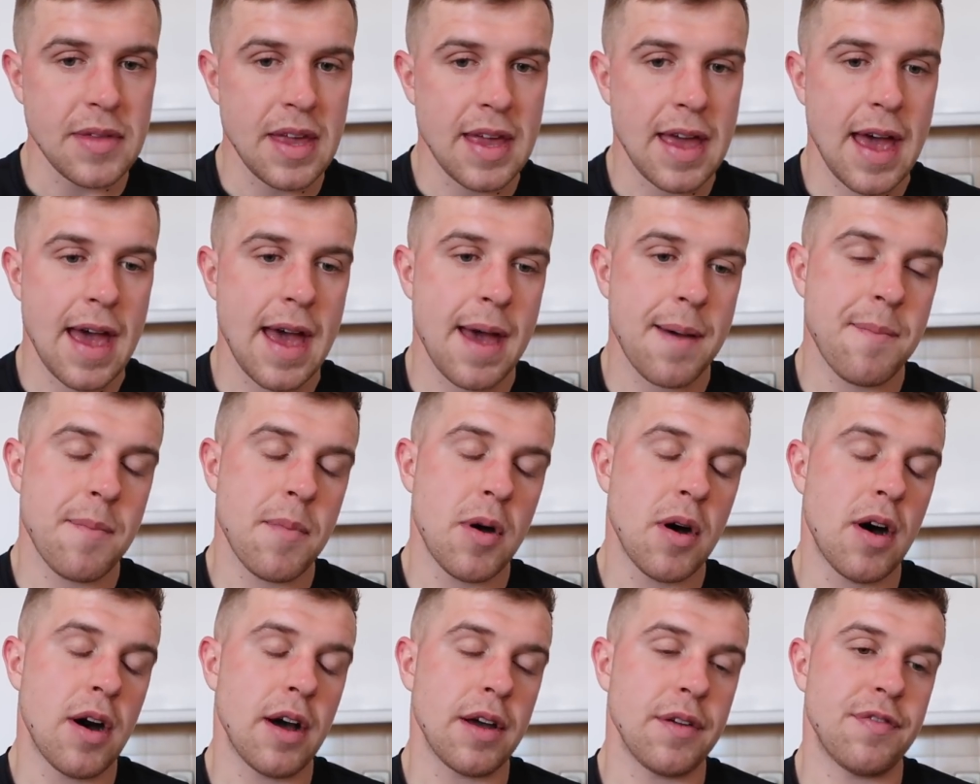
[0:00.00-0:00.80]

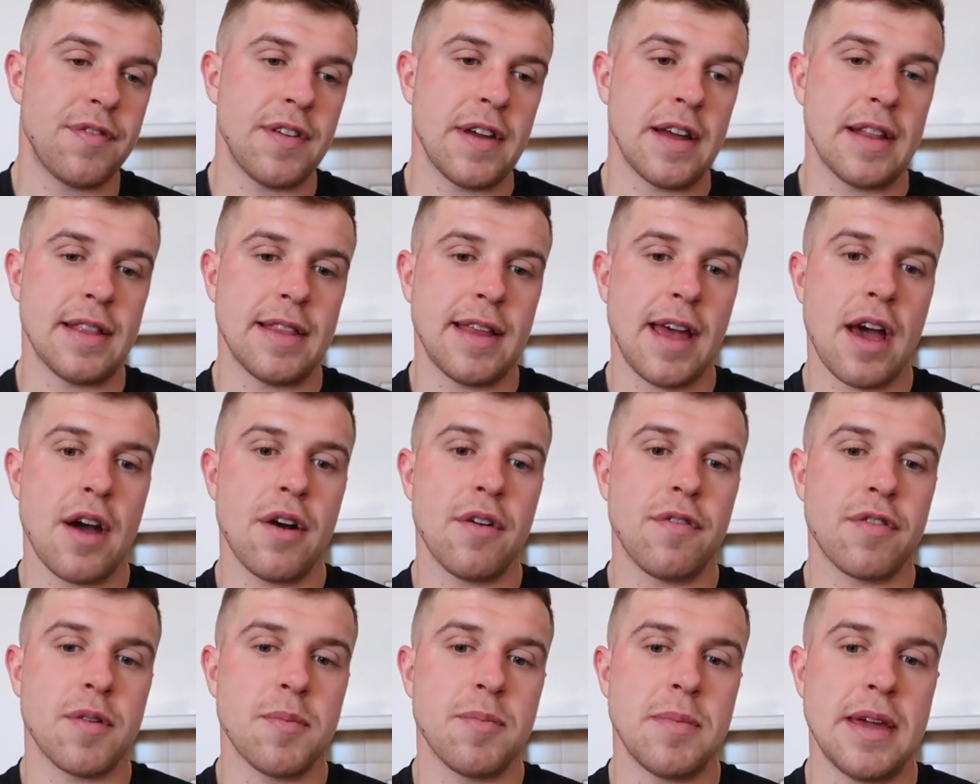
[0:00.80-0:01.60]
I feel
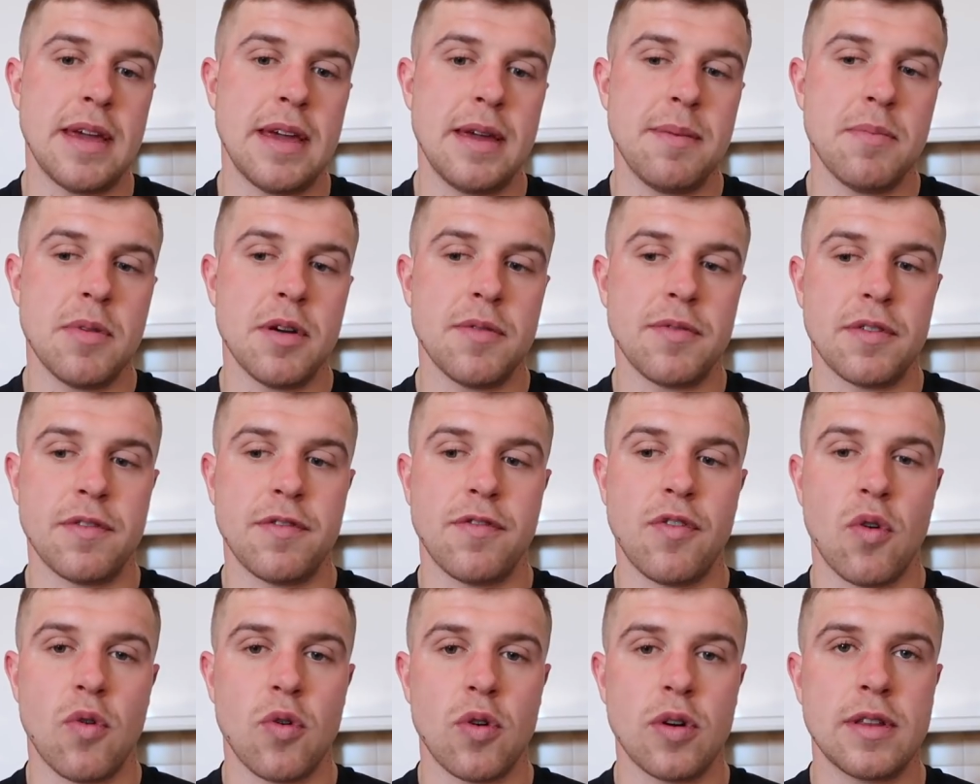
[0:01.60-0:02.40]
now, for me moving
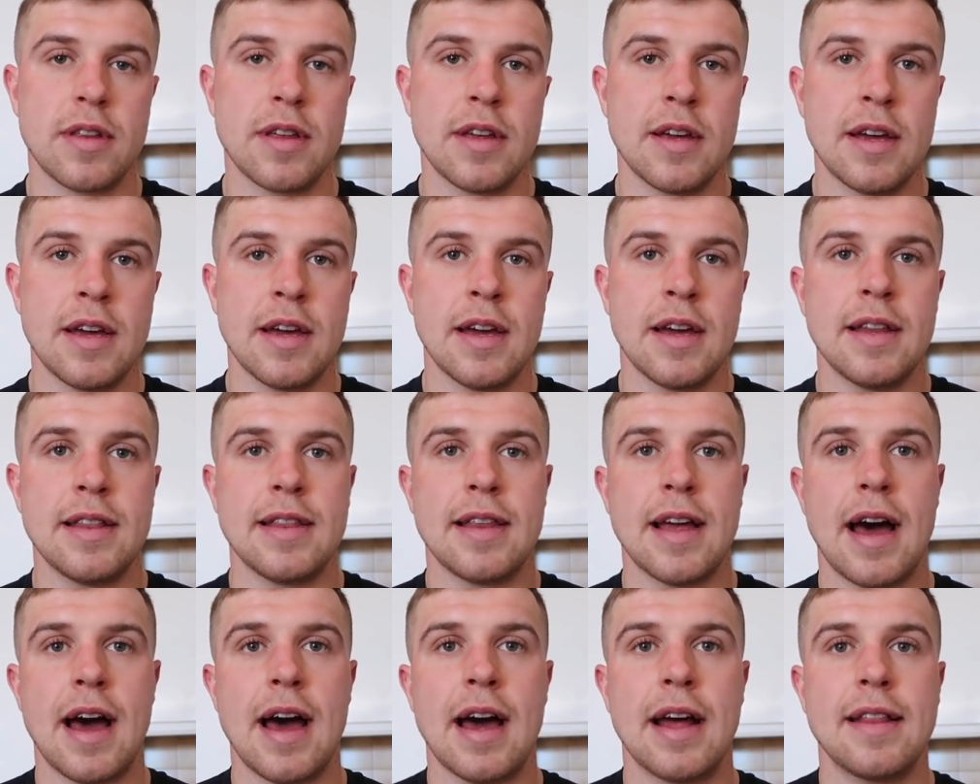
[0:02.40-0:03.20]
forward,
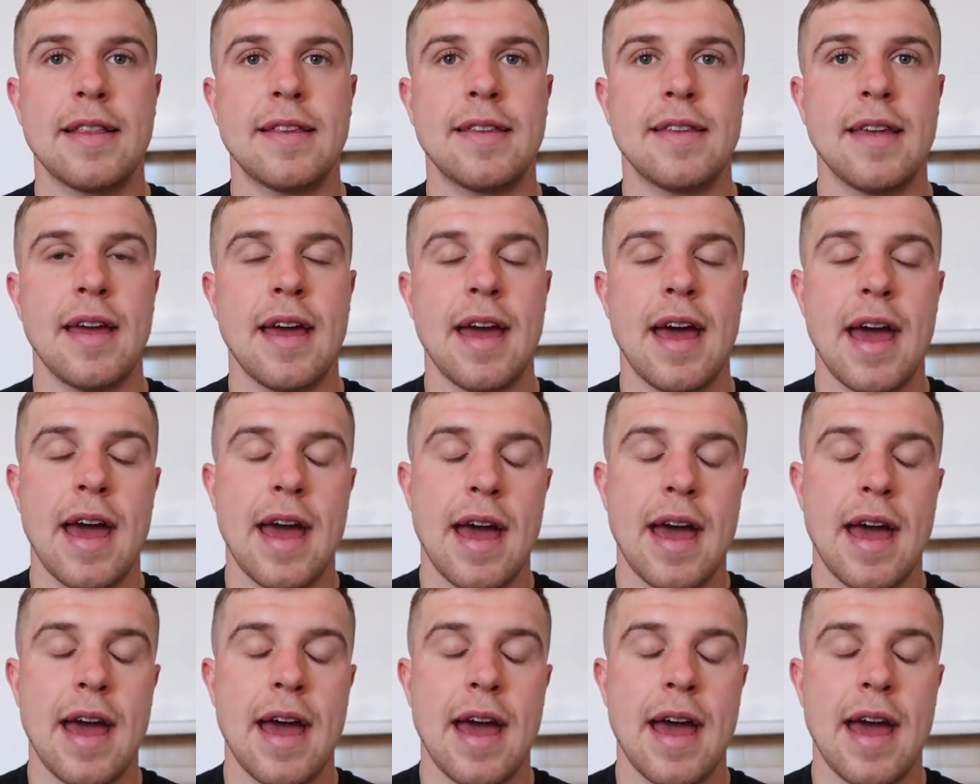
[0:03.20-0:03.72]
that